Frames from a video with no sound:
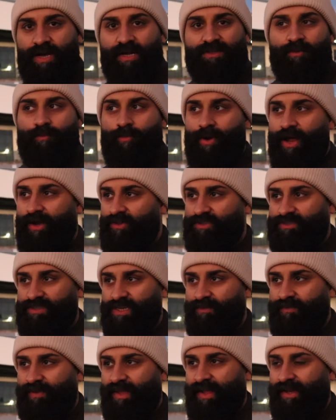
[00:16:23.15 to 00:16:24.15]
We got the brand new
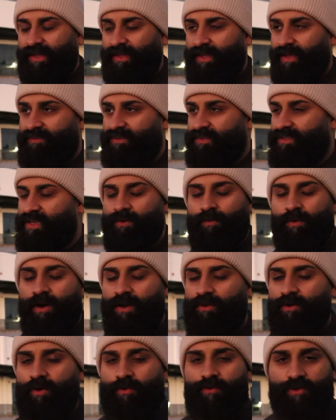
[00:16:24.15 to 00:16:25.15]
set of 88s. I didn't
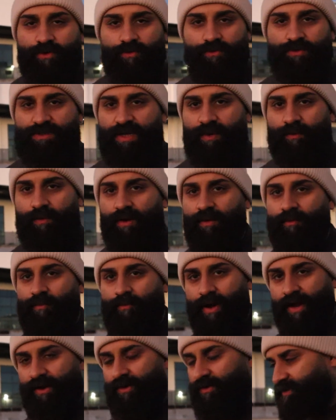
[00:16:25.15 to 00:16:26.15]
want to go used. I wanted
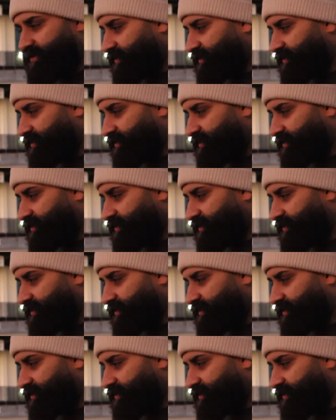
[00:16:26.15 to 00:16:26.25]
a brand new